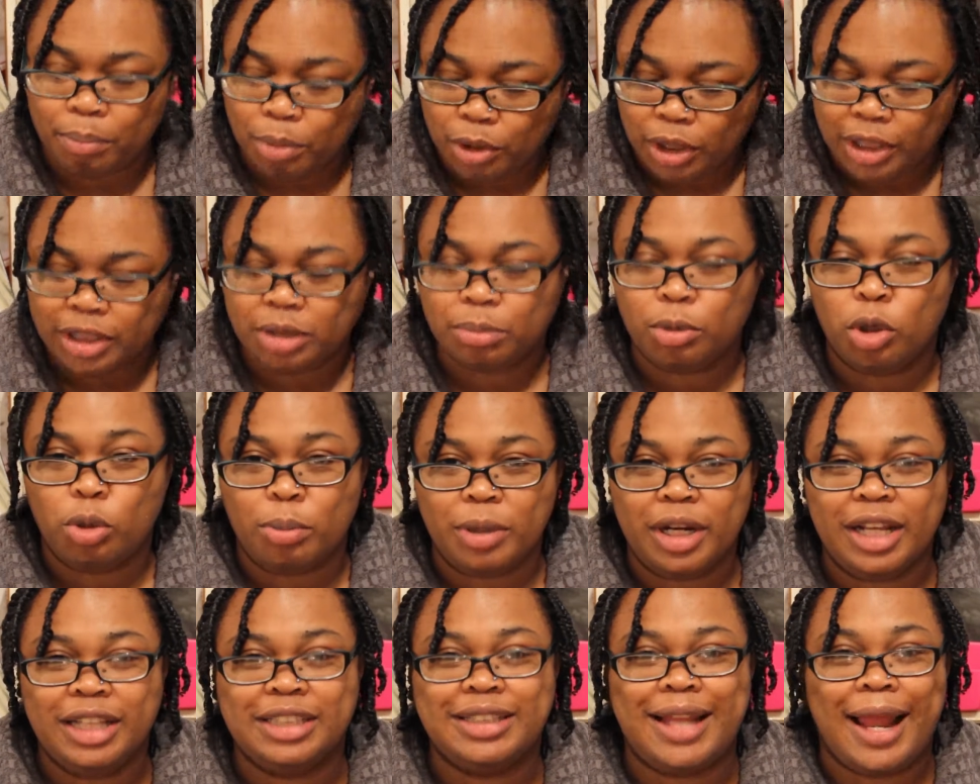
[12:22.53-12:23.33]
but at the
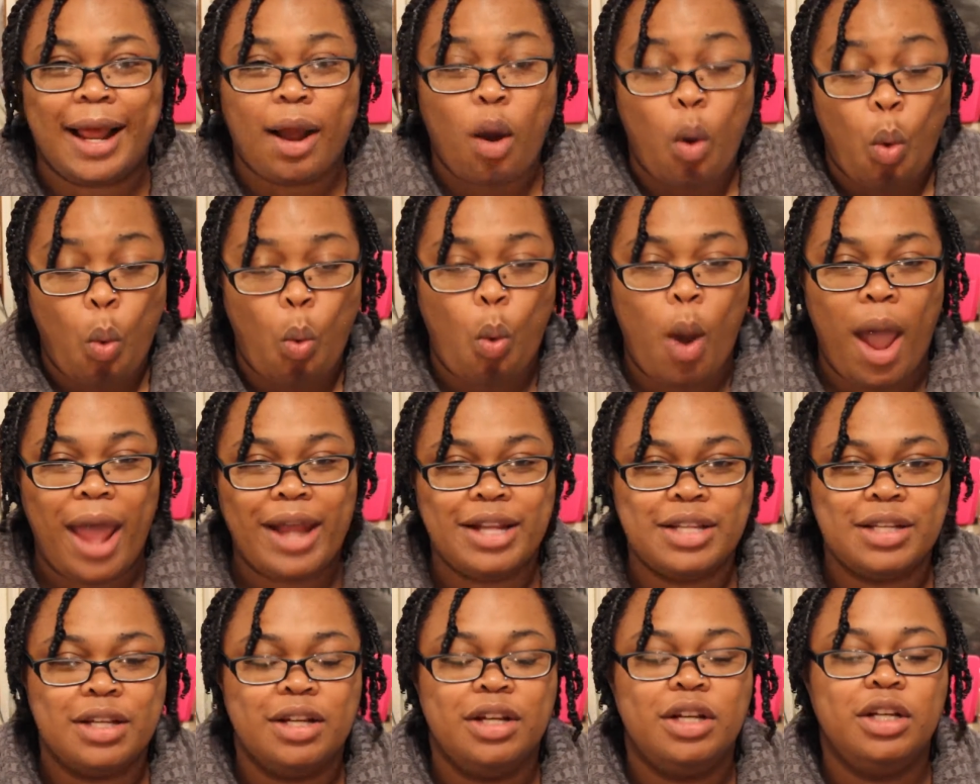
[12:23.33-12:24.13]
moment it's like
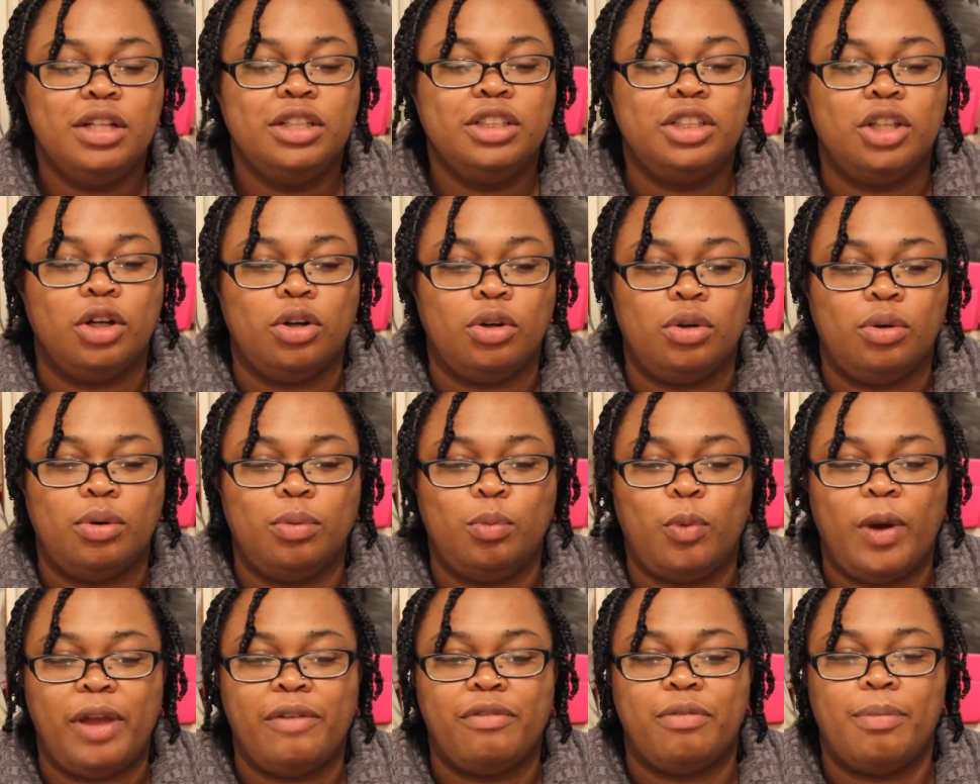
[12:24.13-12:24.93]
wet. So
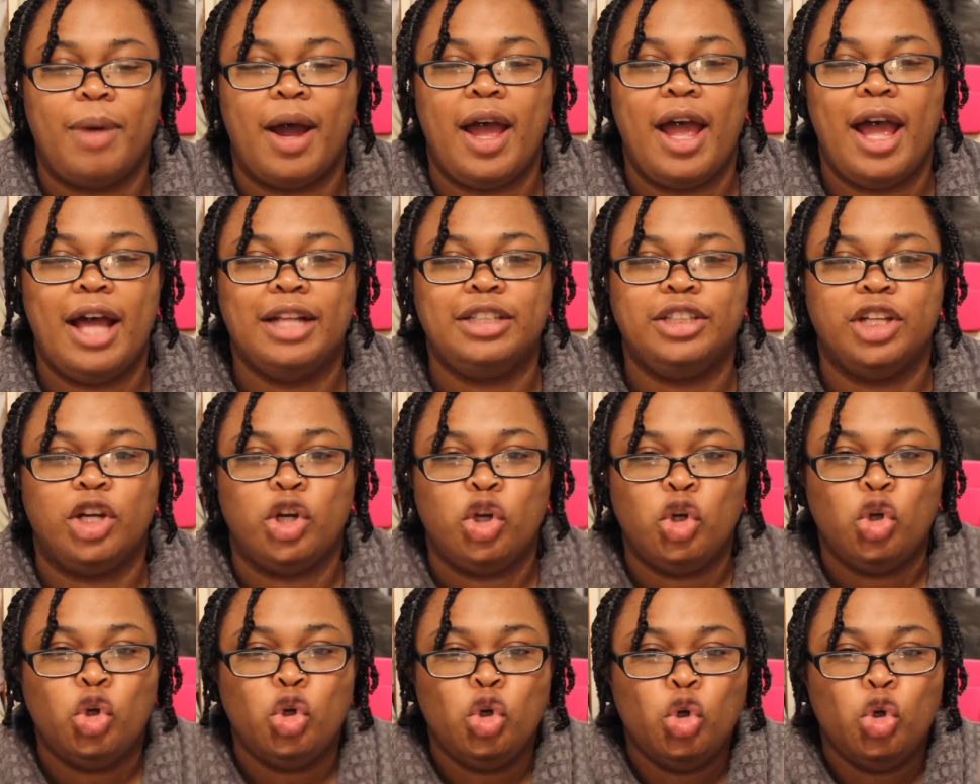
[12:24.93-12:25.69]
I'm waiting for my hair to